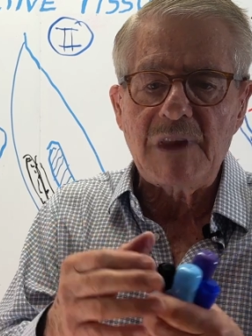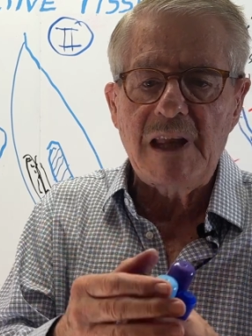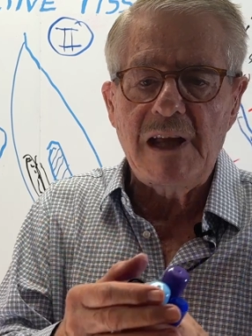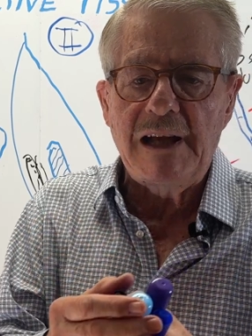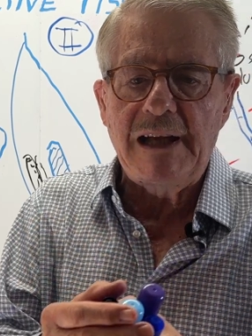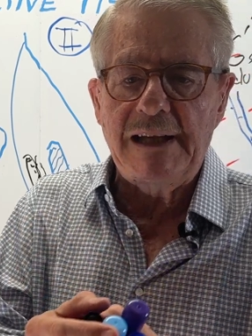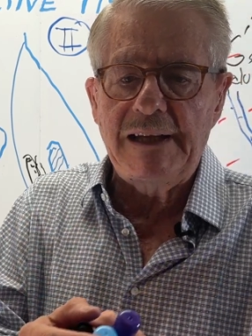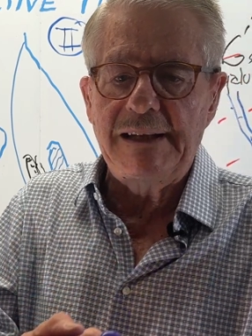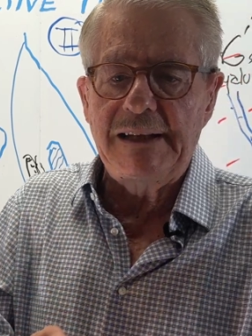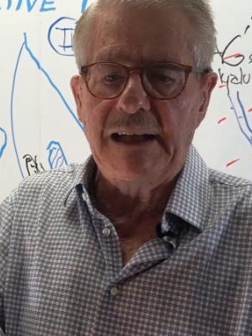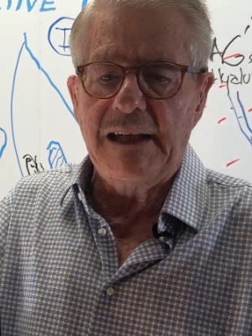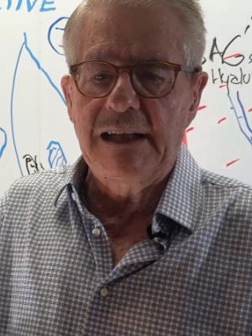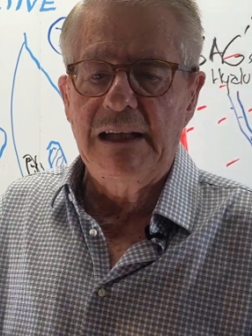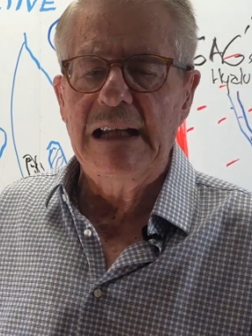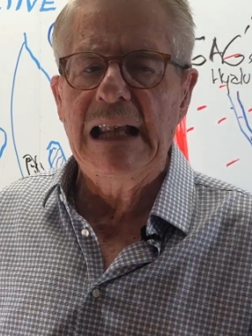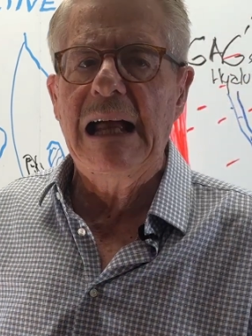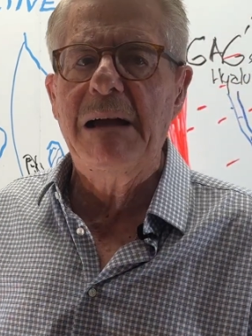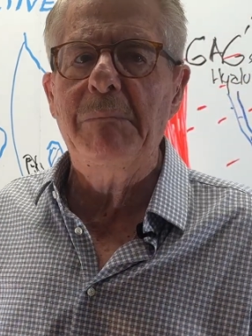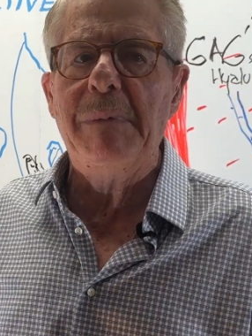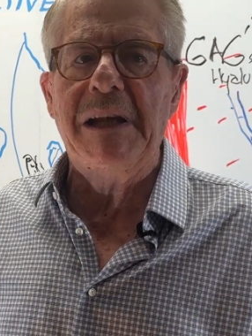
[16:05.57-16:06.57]
and
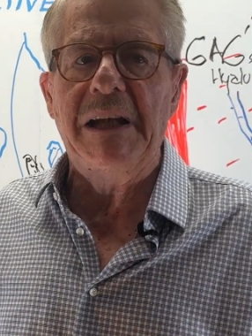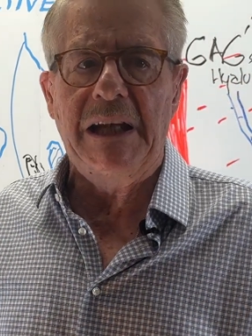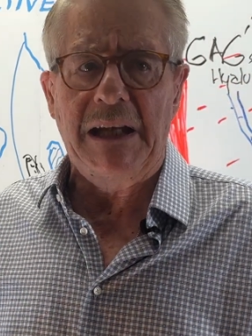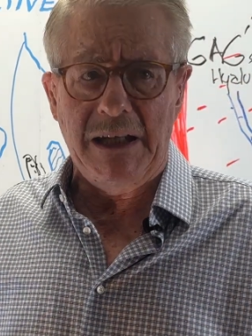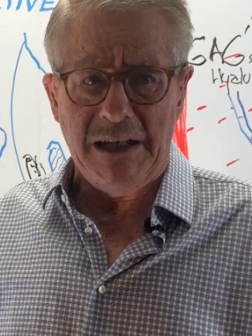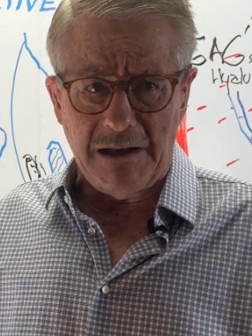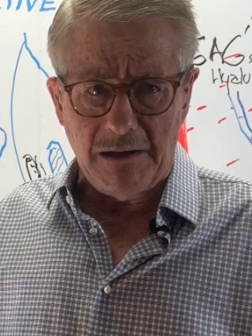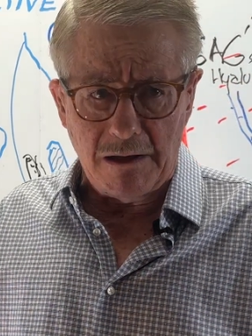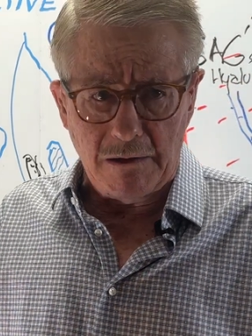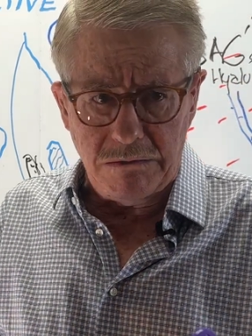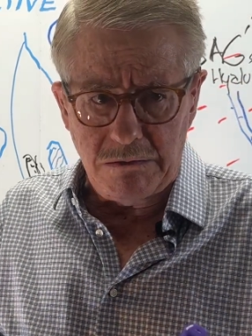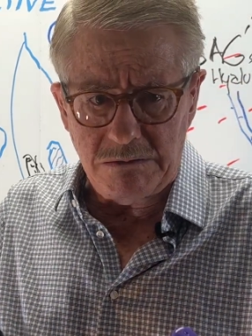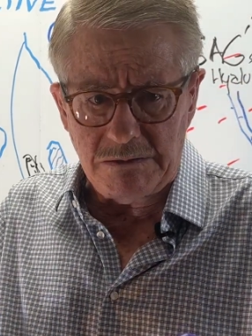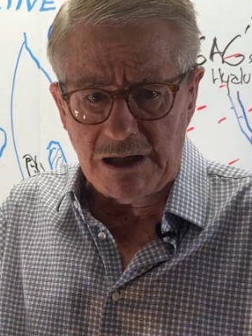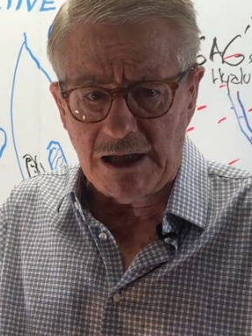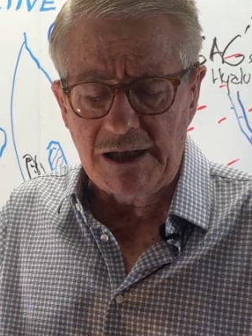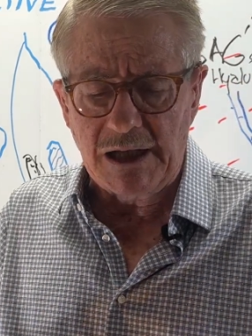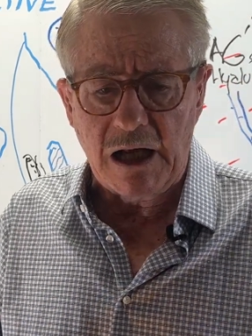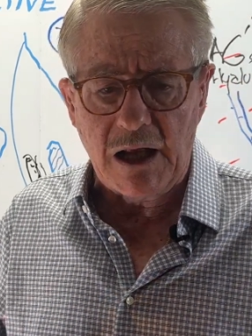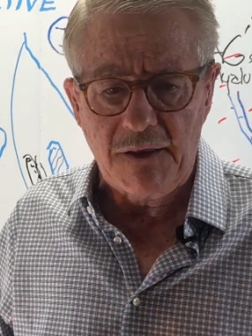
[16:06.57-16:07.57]
laminin
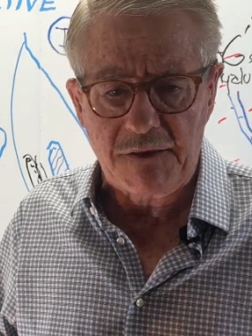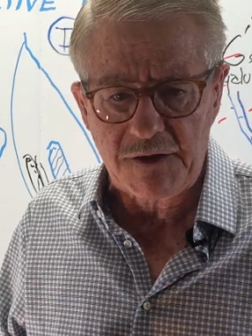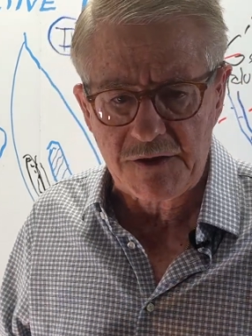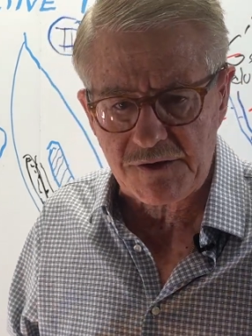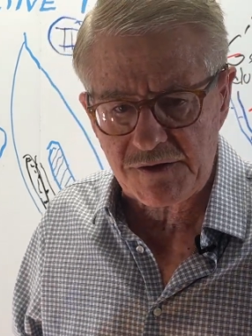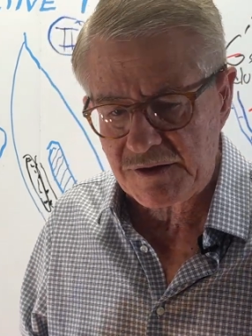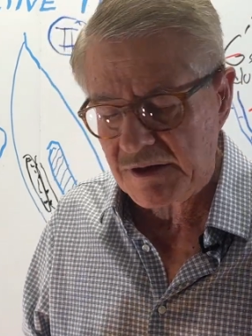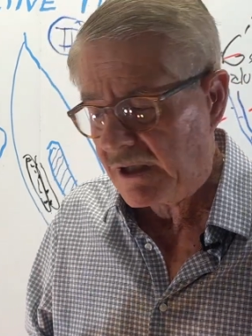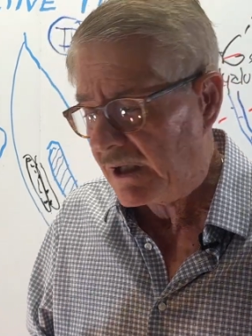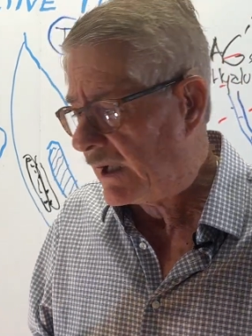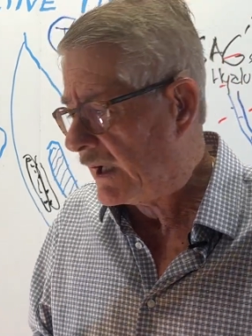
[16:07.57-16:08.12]
and others.